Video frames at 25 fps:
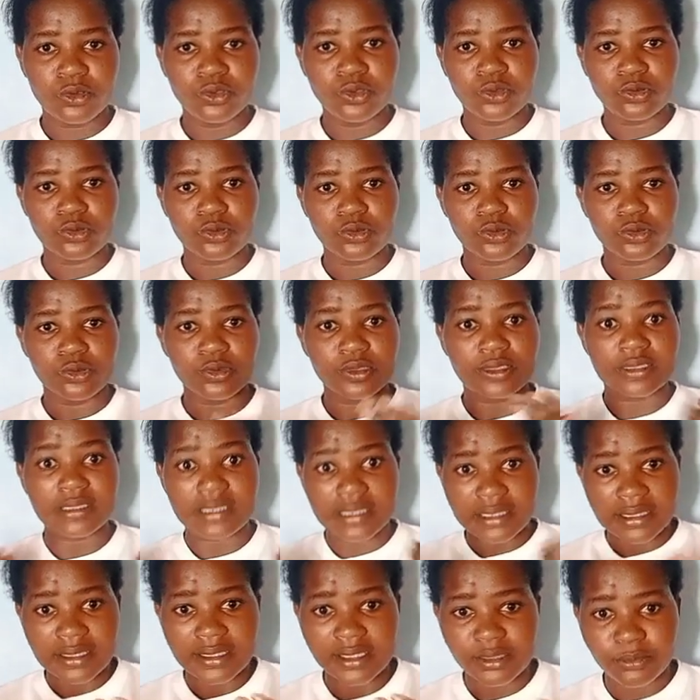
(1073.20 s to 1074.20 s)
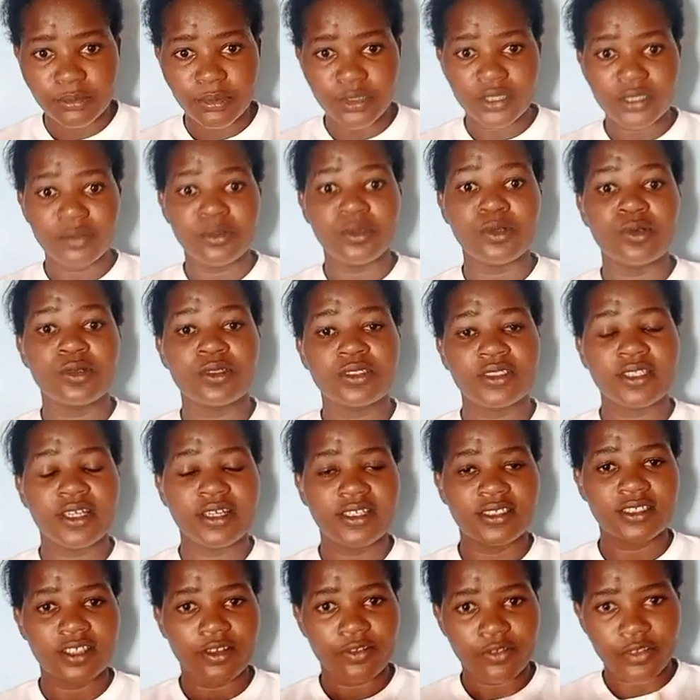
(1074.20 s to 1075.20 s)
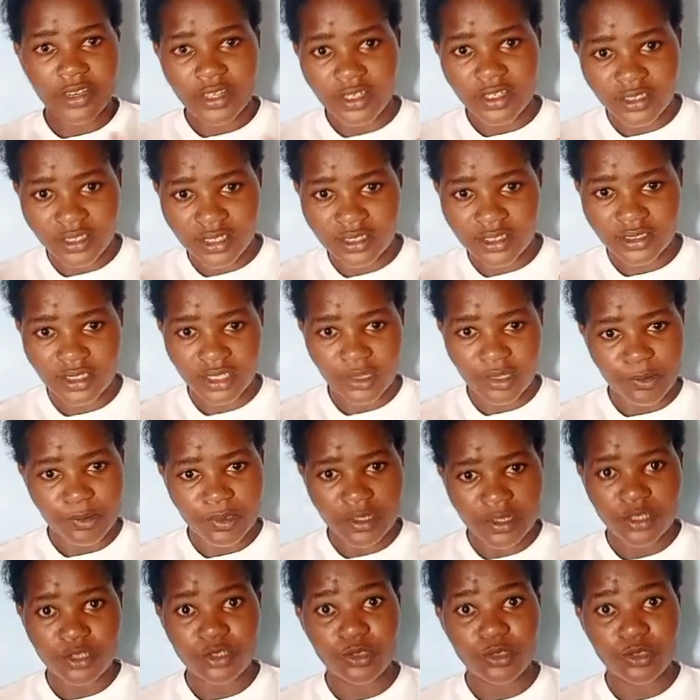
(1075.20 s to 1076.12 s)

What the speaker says: to steal his body, because there is a very tight security.